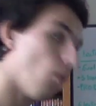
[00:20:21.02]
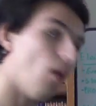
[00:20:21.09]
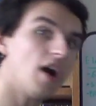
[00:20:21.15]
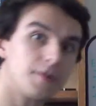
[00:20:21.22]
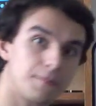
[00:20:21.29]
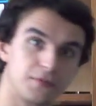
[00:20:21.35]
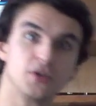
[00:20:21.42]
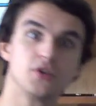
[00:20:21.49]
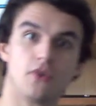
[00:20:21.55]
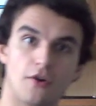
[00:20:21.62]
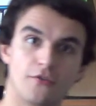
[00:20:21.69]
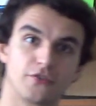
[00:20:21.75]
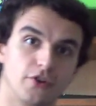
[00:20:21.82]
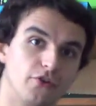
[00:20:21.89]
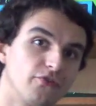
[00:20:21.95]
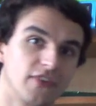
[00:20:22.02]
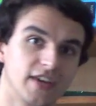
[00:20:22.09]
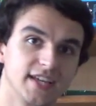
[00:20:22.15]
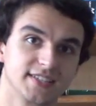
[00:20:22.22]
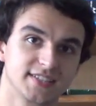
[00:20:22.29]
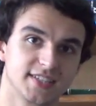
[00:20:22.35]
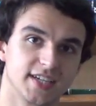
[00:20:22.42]
wipe you off your
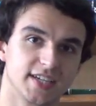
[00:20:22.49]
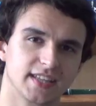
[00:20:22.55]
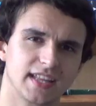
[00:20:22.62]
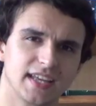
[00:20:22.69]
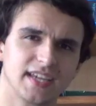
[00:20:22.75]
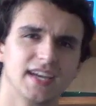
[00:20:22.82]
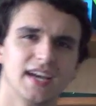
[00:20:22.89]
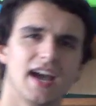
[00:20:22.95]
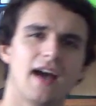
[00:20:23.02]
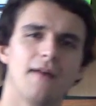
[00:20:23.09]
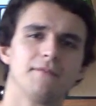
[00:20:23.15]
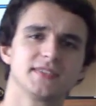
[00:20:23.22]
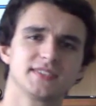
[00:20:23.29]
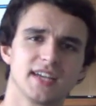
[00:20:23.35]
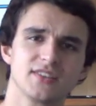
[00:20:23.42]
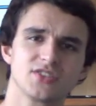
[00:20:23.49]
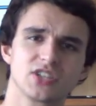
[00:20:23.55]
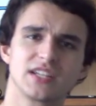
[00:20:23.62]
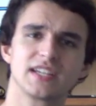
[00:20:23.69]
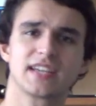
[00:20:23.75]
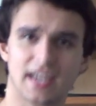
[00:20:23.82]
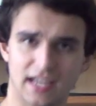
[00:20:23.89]
feet, certainly, and
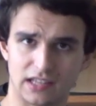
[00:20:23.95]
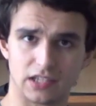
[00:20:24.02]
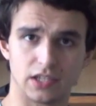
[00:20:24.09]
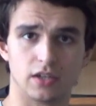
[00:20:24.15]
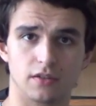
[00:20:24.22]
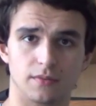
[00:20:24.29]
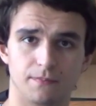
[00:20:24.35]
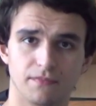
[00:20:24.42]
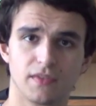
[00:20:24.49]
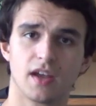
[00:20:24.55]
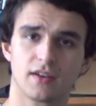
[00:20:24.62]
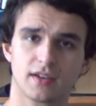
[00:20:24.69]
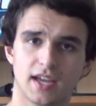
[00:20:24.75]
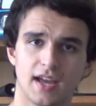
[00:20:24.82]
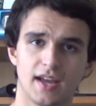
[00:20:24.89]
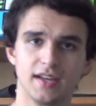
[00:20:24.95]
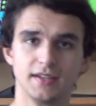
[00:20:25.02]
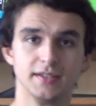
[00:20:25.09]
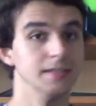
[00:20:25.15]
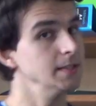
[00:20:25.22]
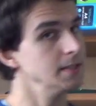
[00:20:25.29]
potentially kill you. Okay?